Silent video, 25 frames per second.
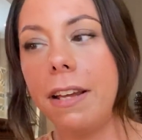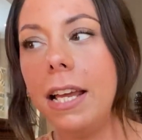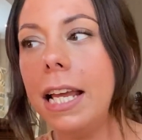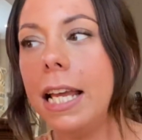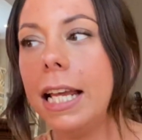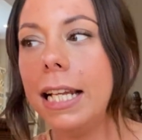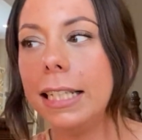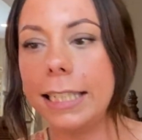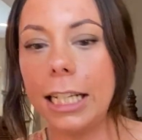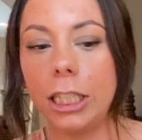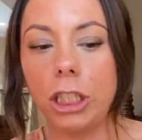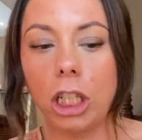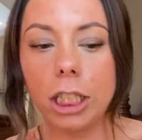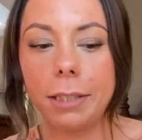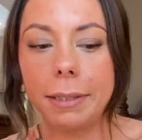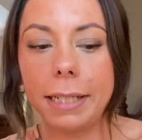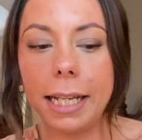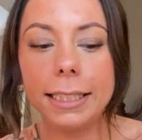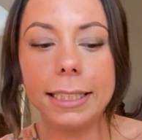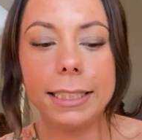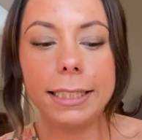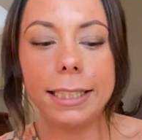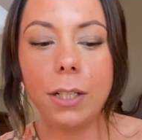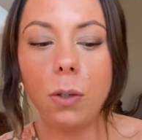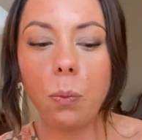It's like just
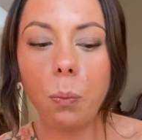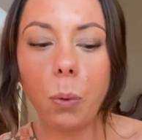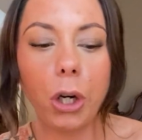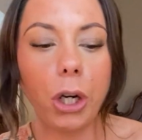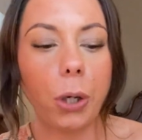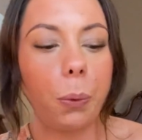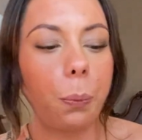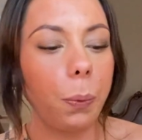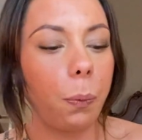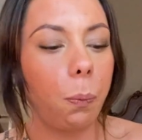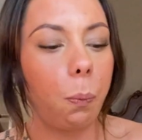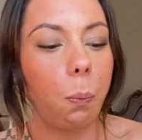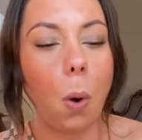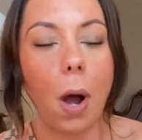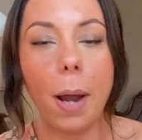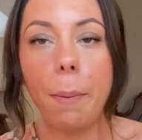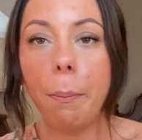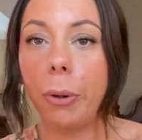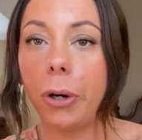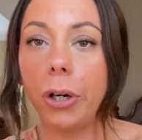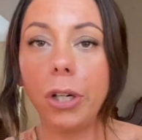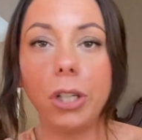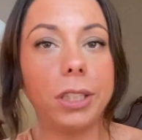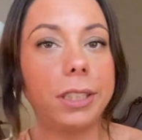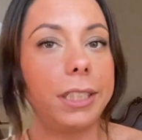because it didn't work with one
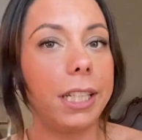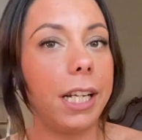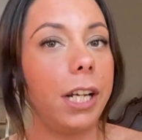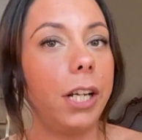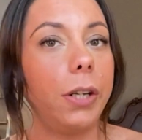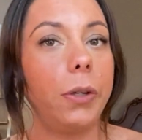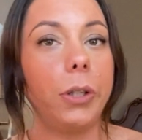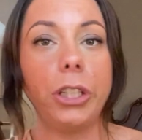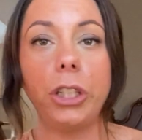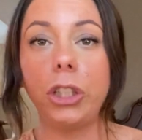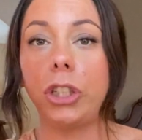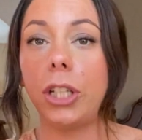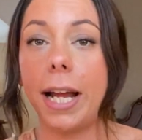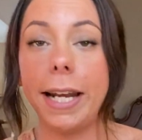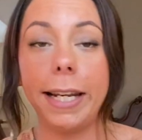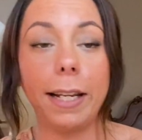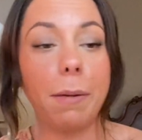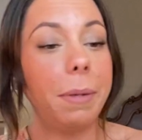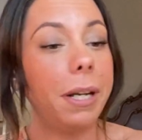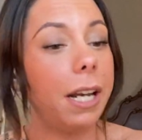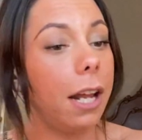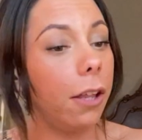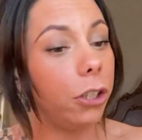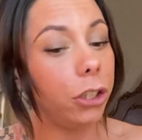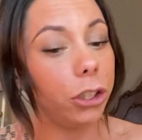person or you try to give
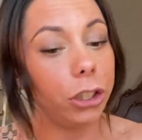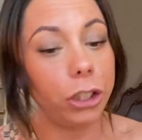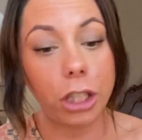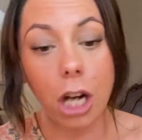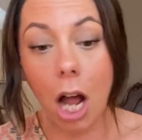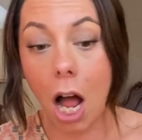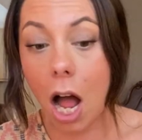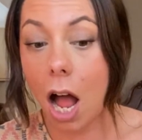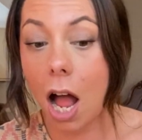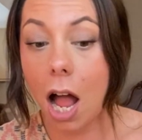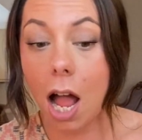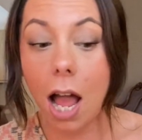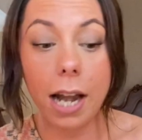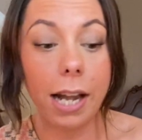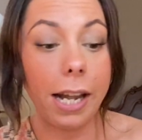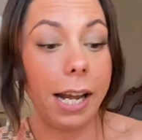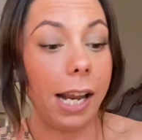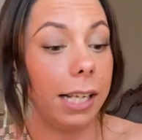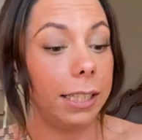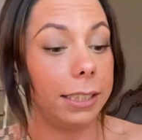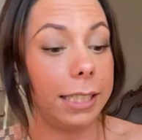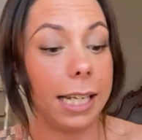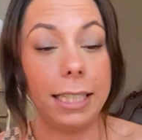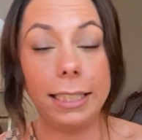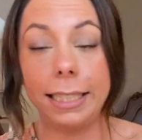them another shot
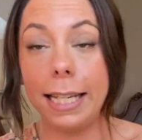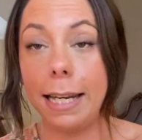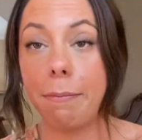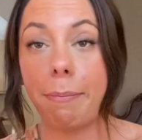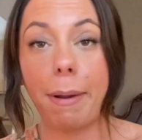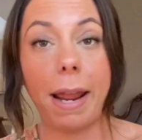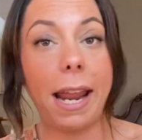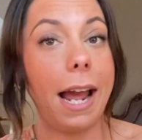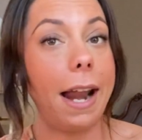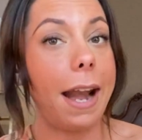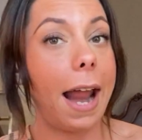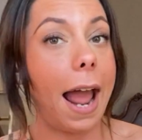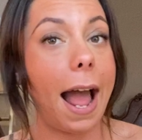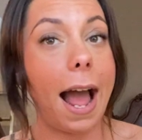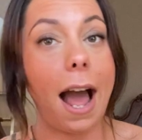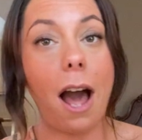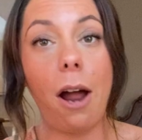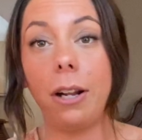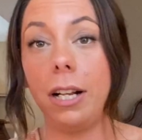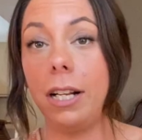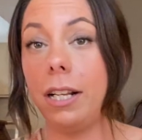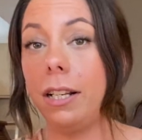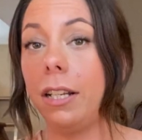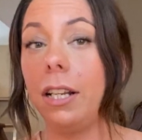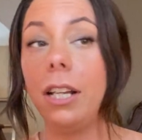and it didn't pan out
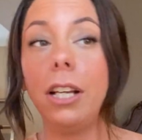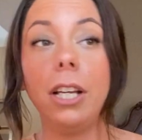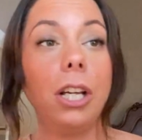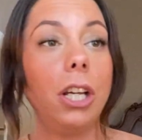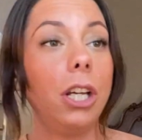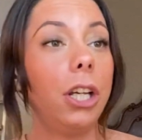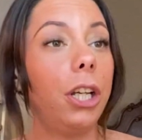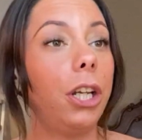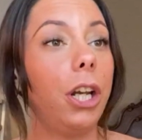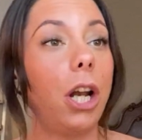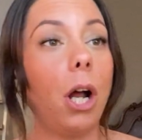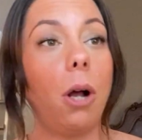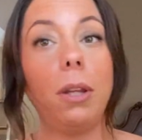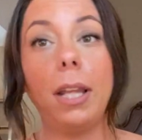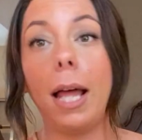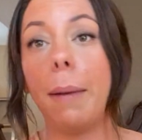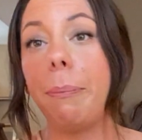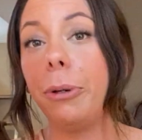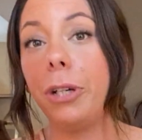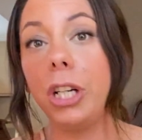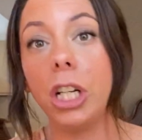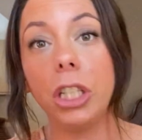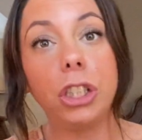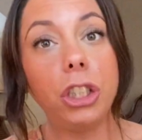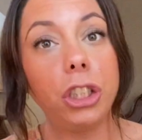and, you know,
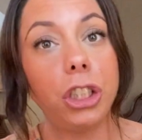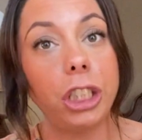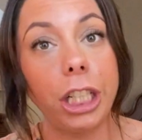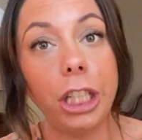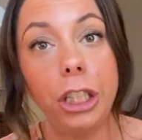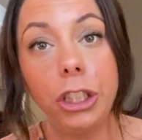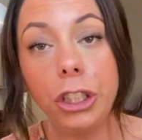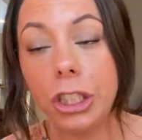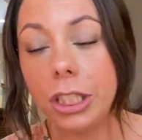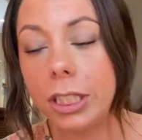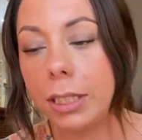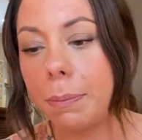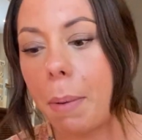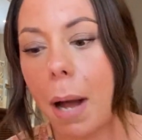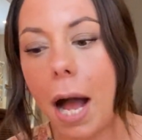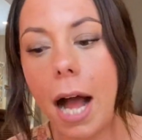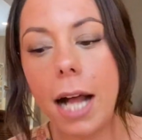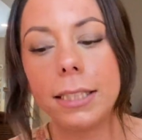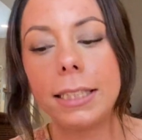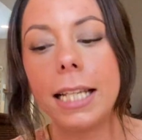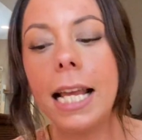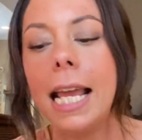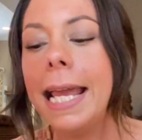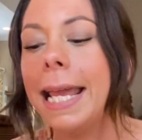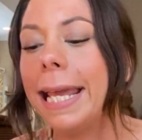leopard doesn't change its
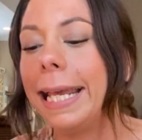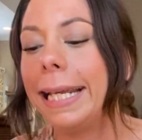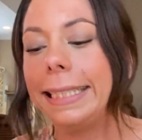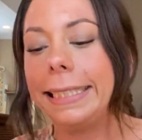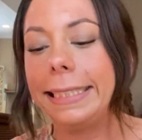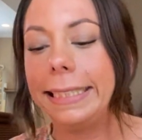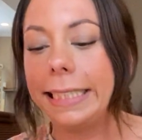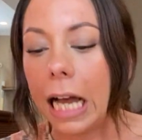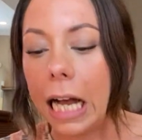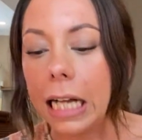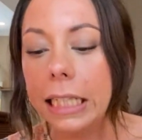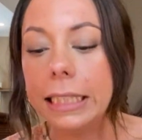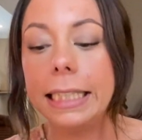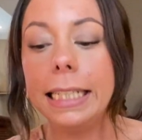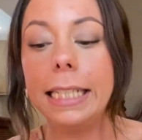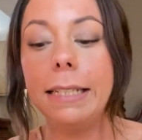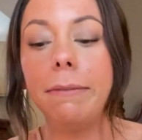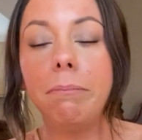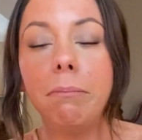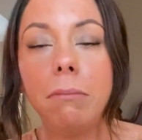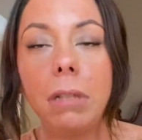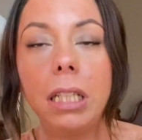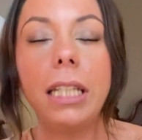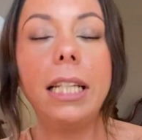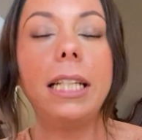spots, it doesn't
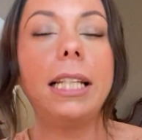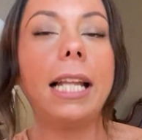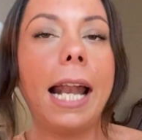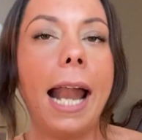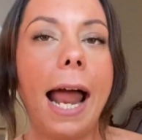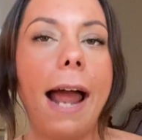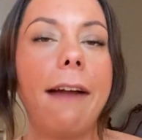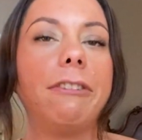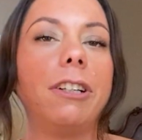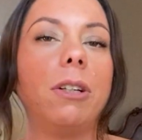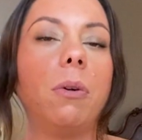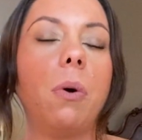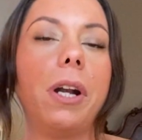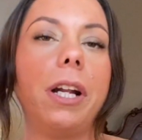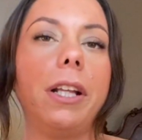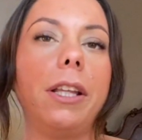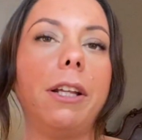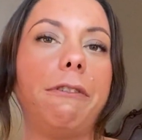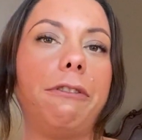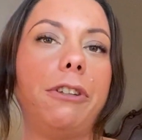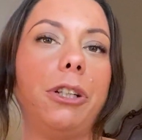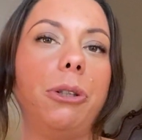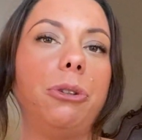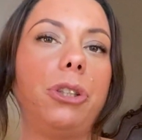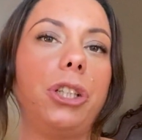mean that everyone in the
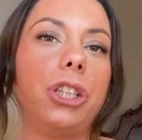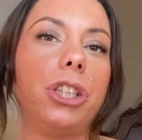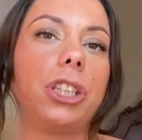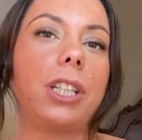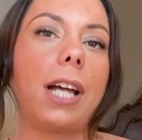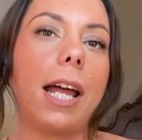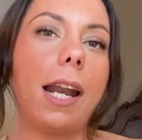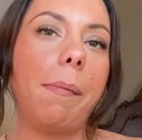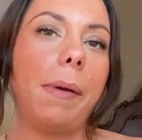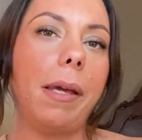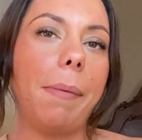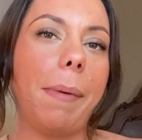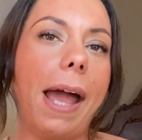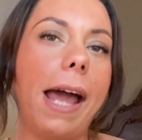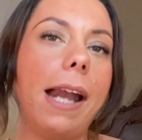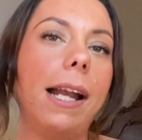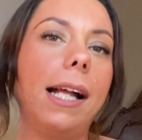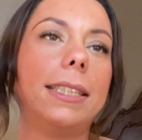future is going to be bad.